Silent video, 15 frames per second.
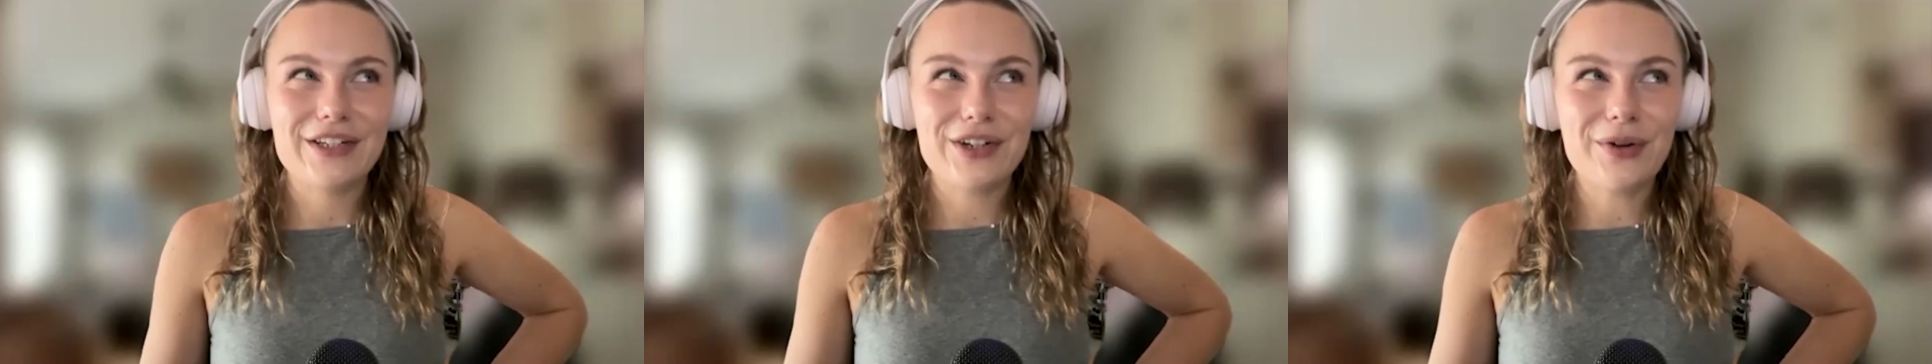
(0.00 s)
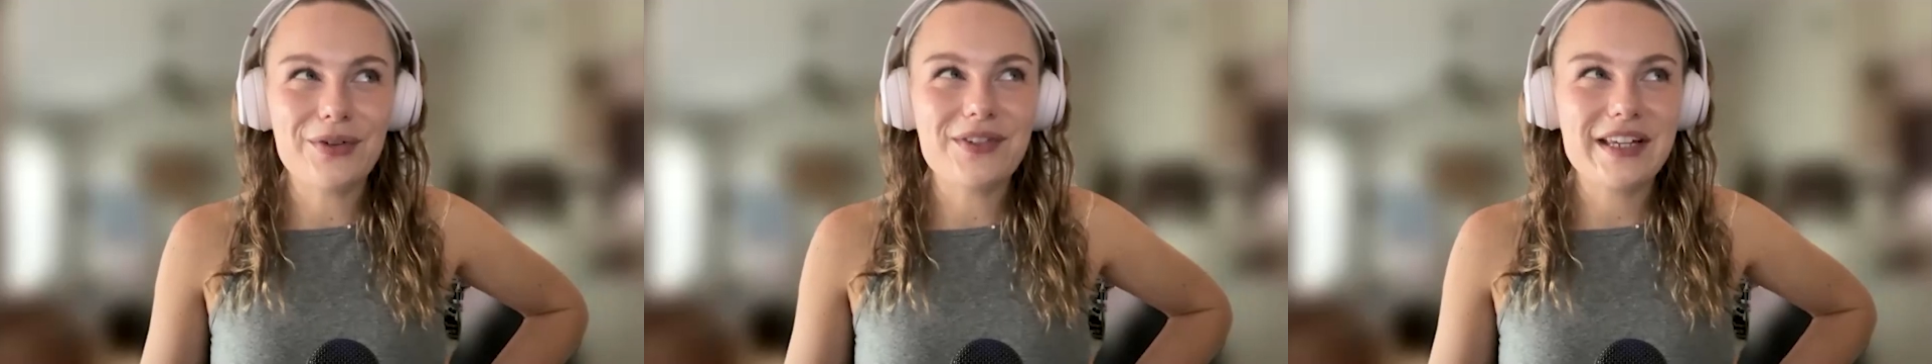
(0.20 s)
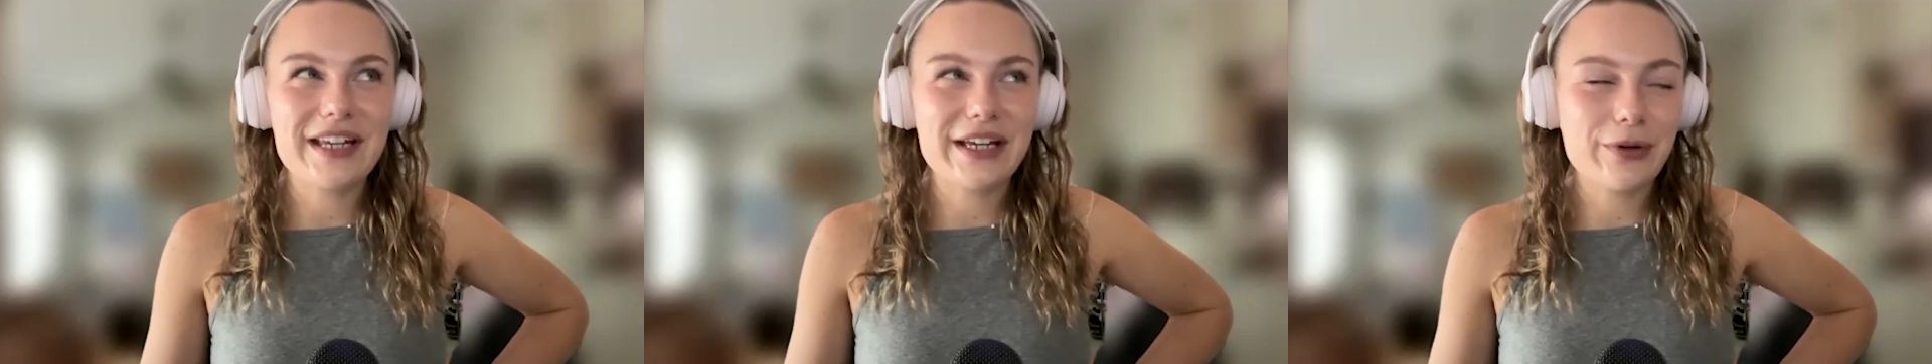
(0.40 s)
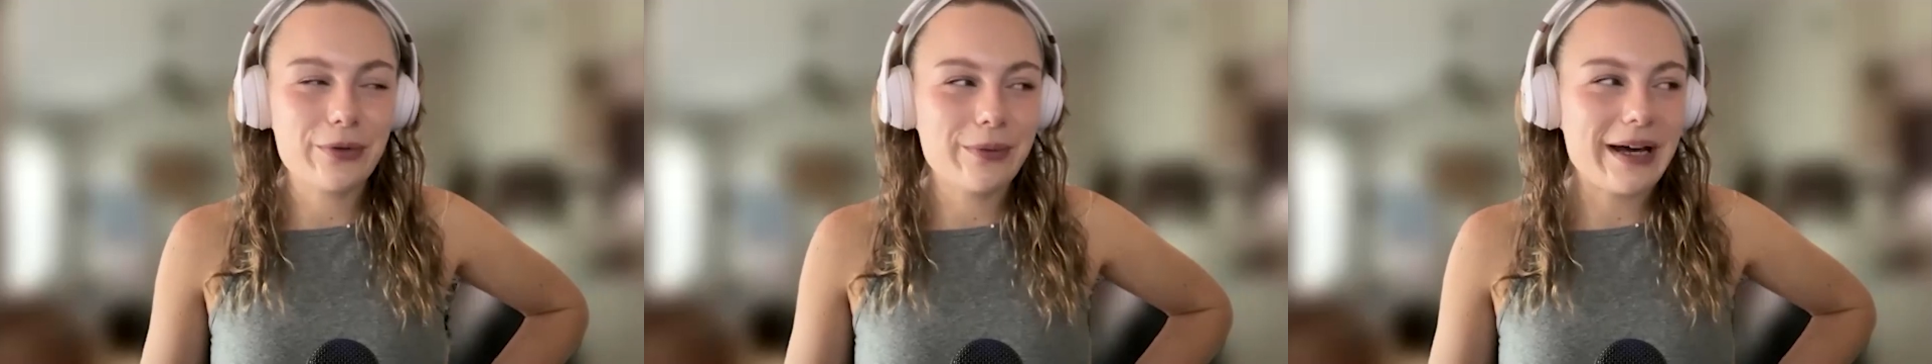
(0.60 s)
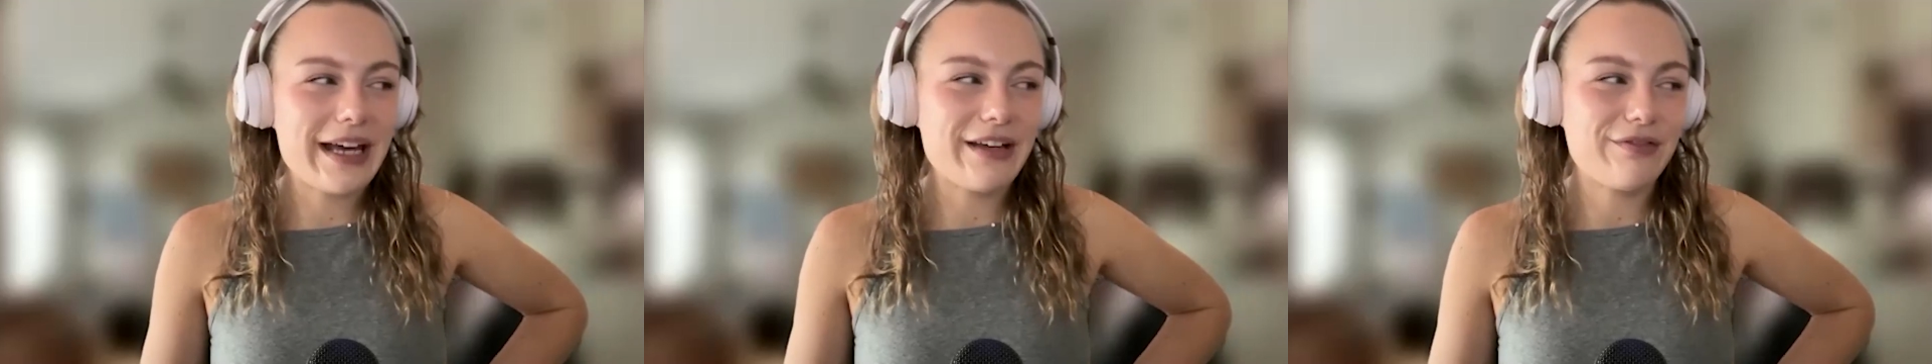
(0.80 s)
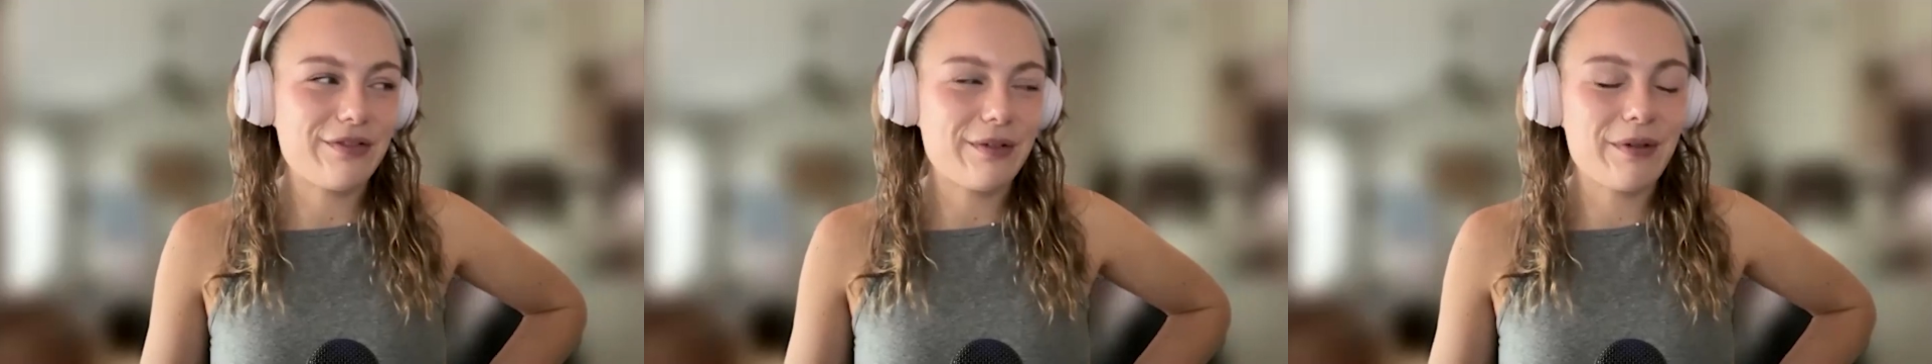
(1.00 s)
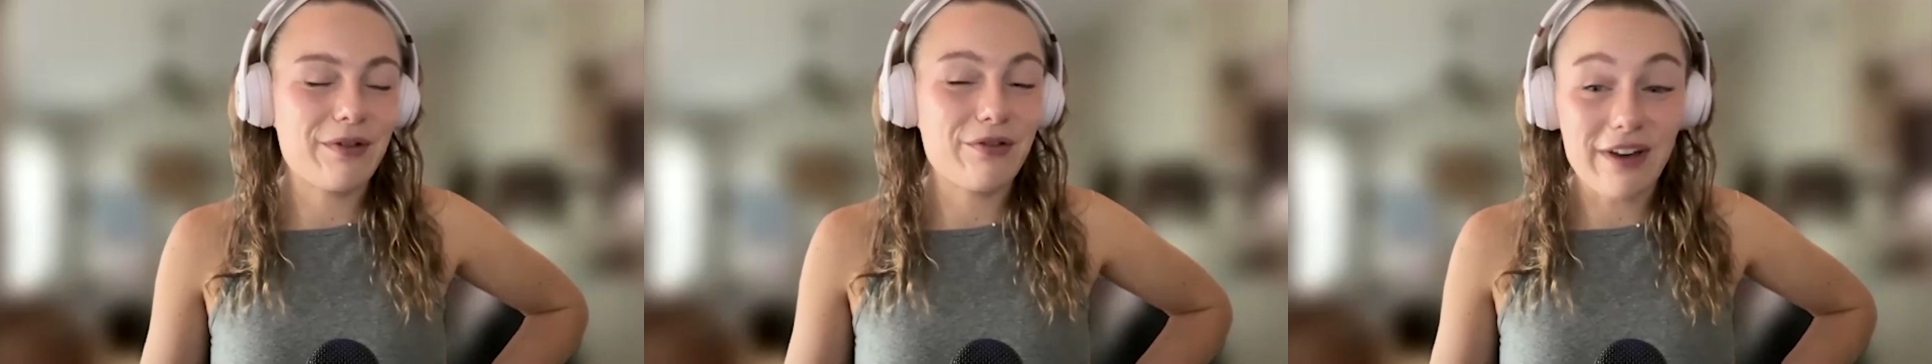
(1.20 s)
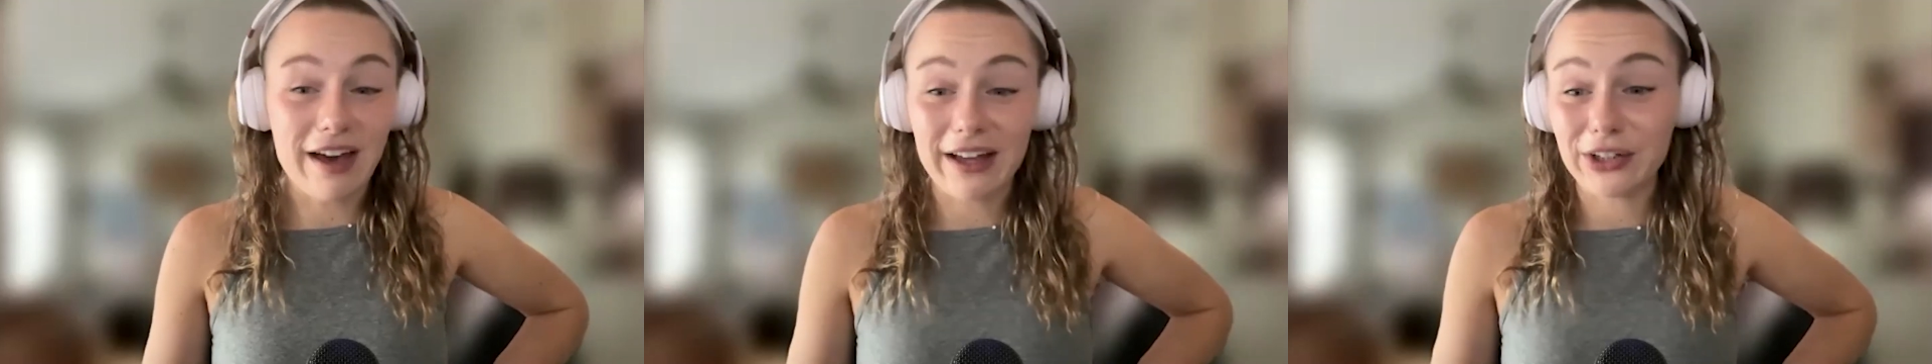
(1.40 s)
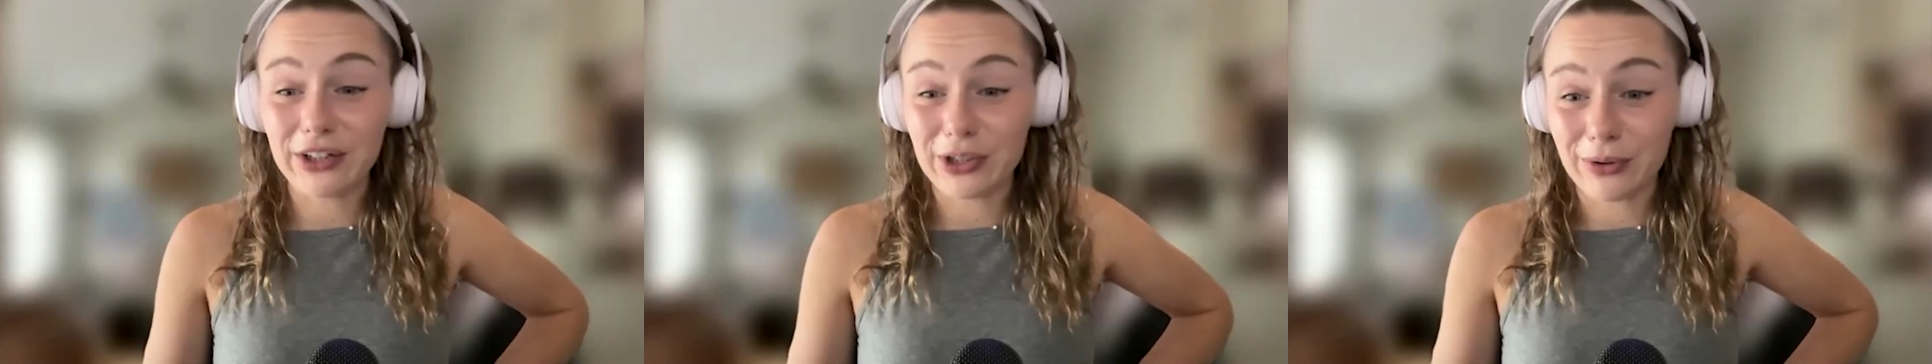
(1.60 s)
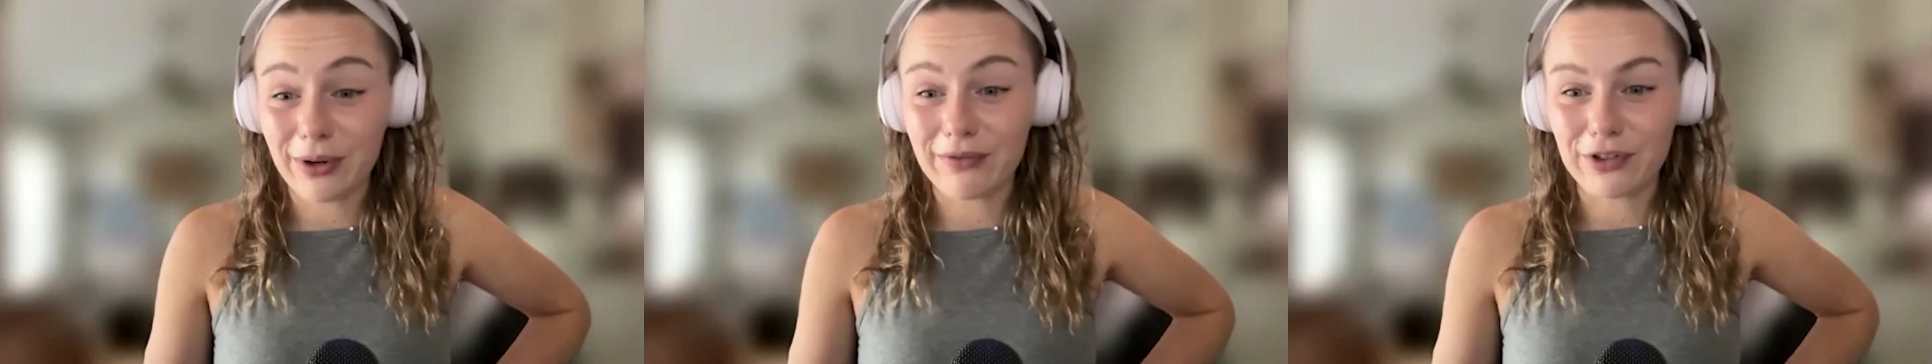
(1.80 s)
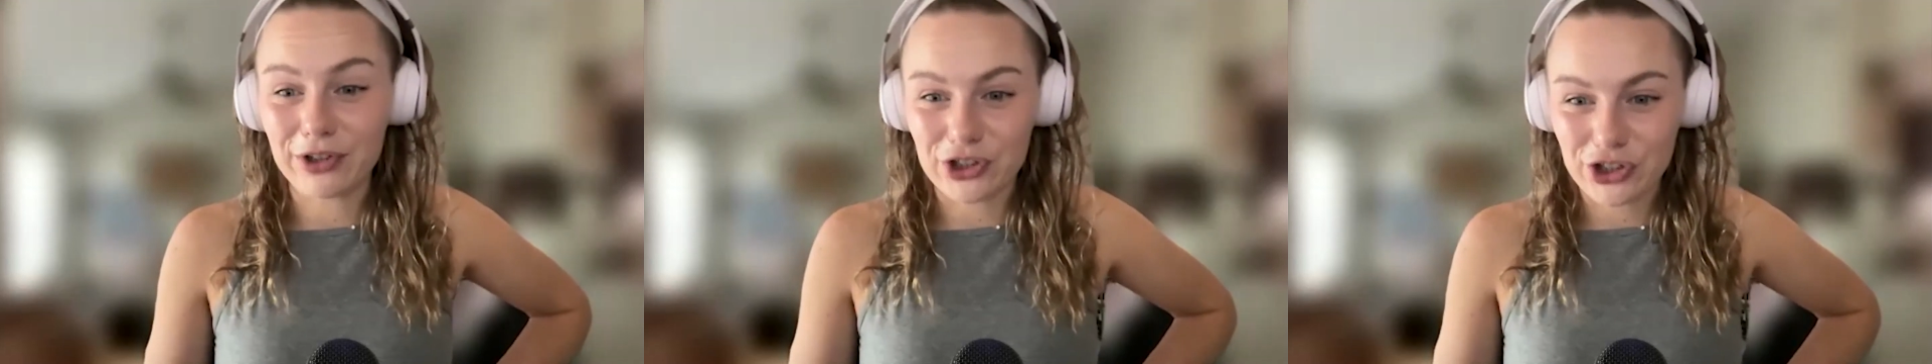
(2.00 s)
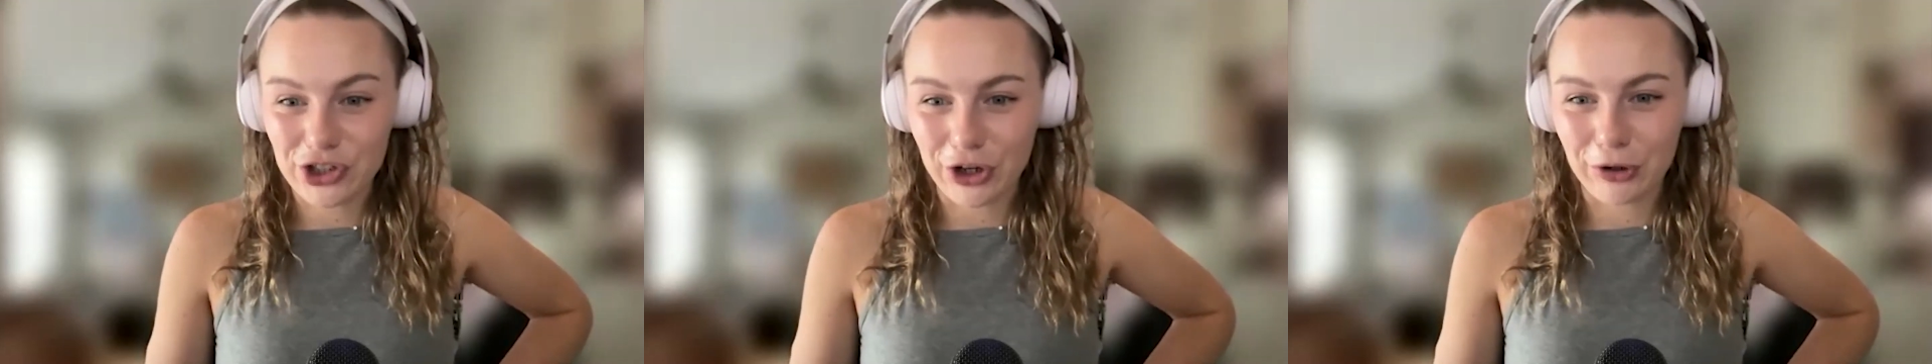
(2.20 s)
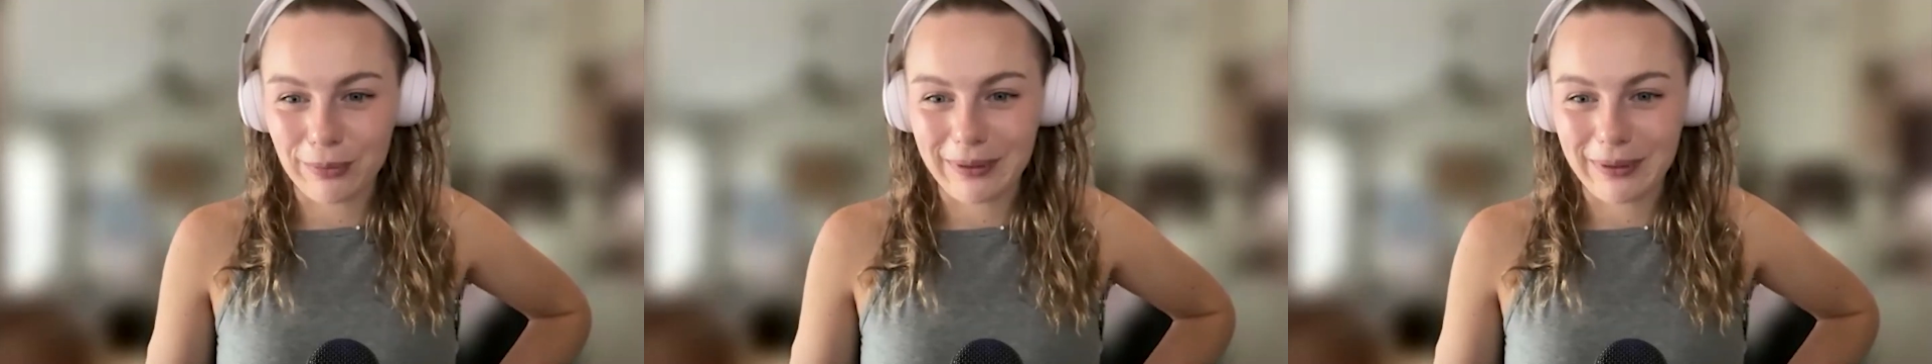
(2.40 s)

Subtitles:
don't take away from the value of your show,